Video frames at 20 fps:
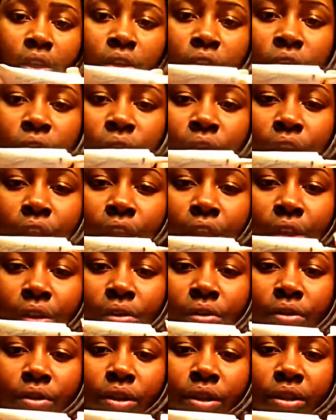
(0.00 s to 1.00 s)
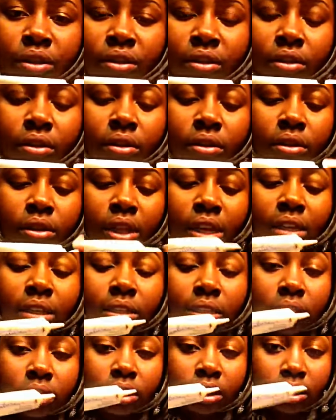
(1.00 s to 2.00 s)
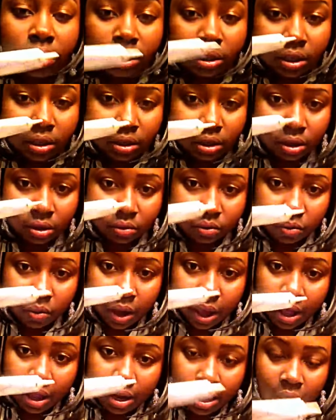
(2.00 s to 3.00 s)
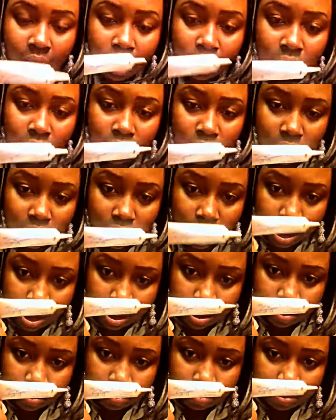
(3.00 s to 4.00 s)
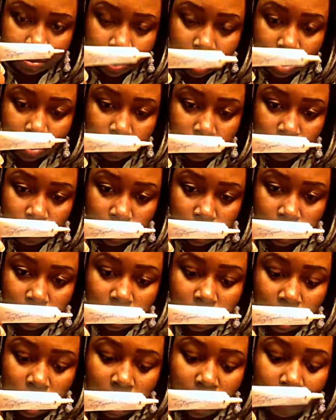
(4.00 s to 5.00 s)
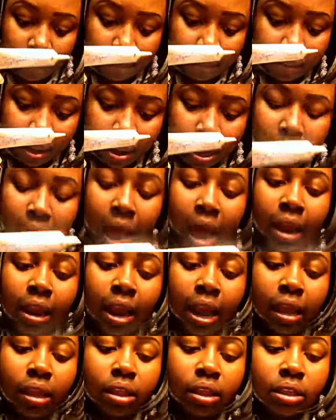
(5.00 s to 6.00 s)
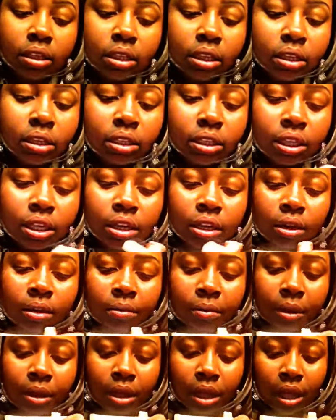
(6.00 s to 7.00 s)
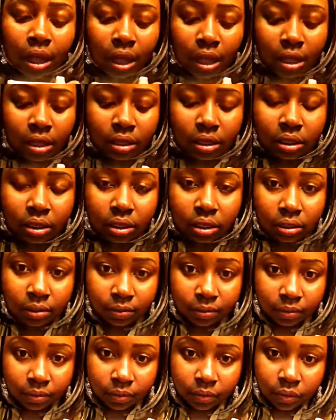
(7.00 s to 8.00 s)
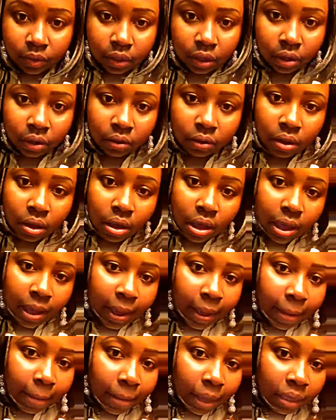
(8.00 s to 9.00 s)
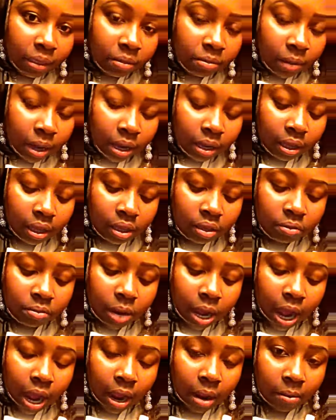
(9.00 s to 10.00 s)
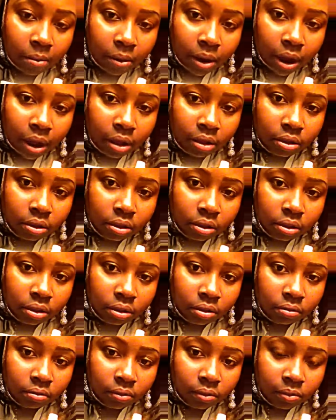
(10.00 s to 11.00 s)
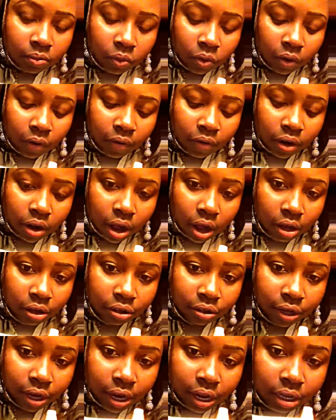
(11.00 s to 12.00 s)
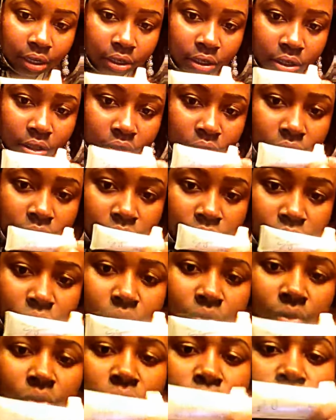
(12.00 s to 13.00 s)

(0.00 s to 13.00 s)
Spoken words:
You can use, this concealer is way lighter than I am, by the way. I like this concealer because, it gives my eyebrows more of a contrast to